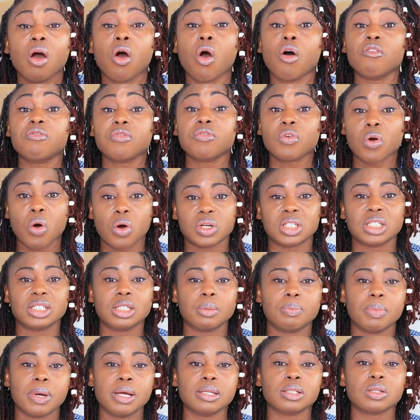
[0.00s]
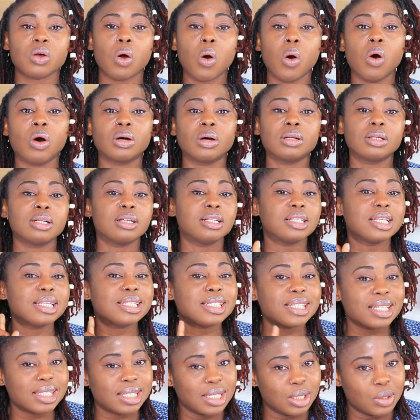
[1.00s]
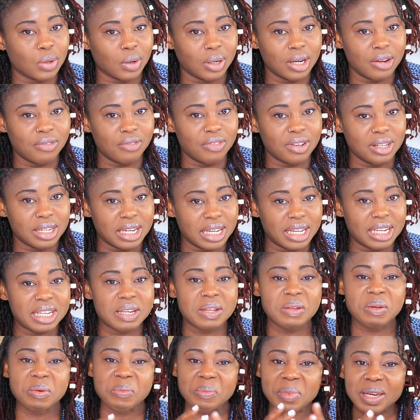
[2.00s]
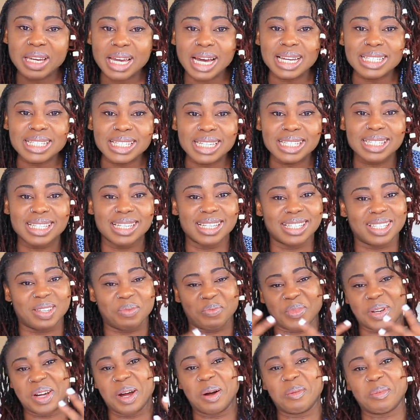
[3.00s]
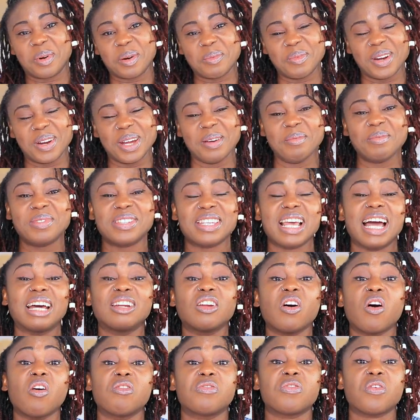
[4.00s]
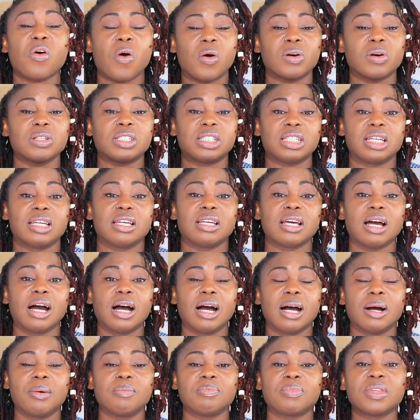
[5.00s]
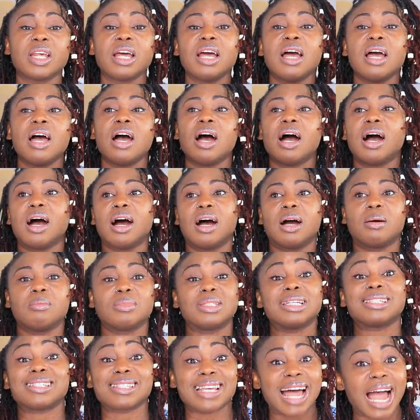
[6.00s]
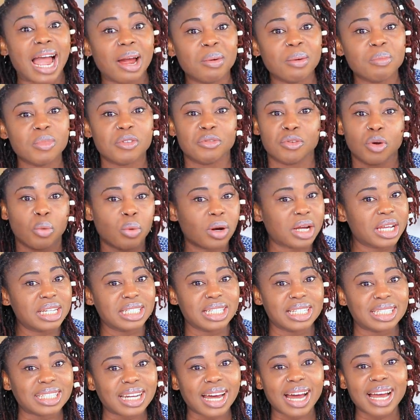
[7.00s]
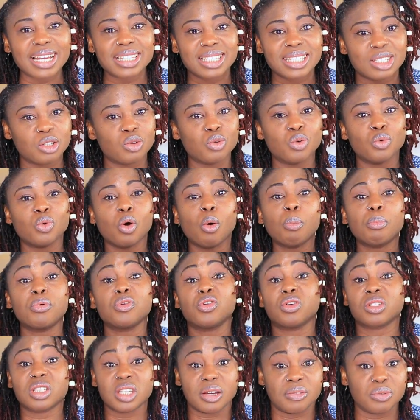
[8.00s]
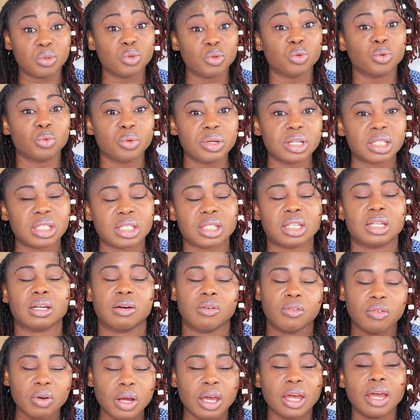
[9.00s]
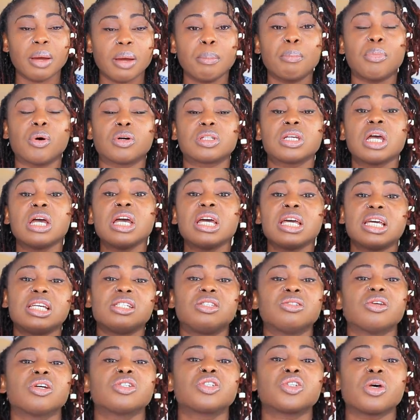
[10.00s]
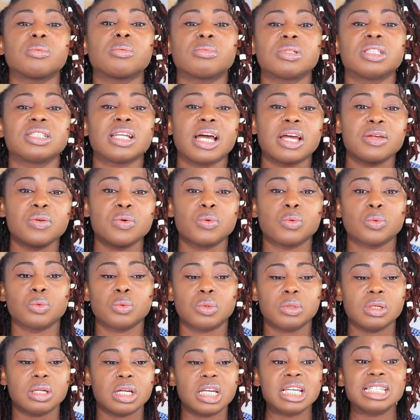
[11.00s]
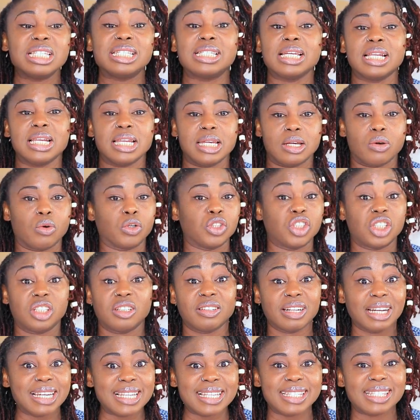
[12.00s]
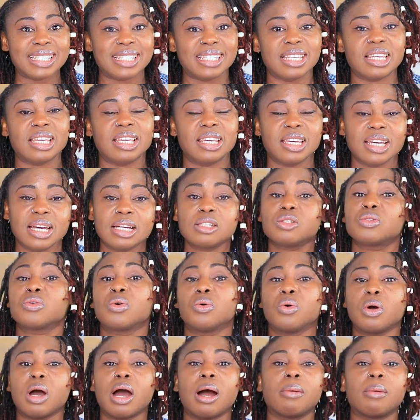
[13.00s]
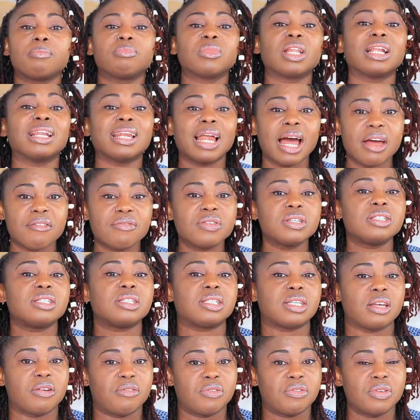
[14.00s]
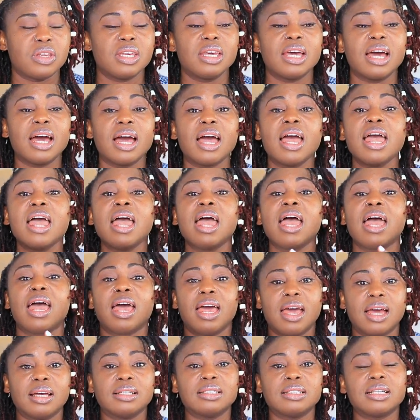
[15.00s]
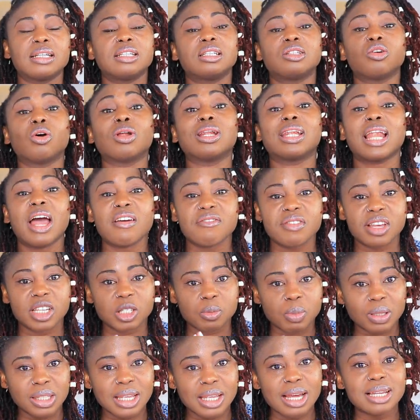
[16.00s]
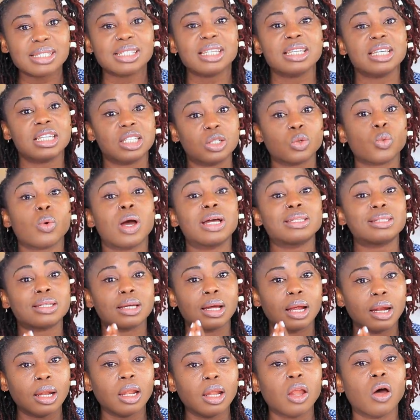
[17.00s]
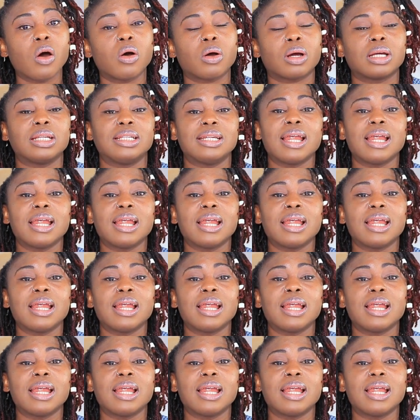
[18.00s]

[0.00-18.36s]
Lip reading: Of course, it depends on the city you're living in. Bigger cities, bigger problems, and of course the time. If you're working in the night, you open yourself to risk. Okay, but it's not something that you easily or generally see here. So life is safe here, and your life expectancy is quite long.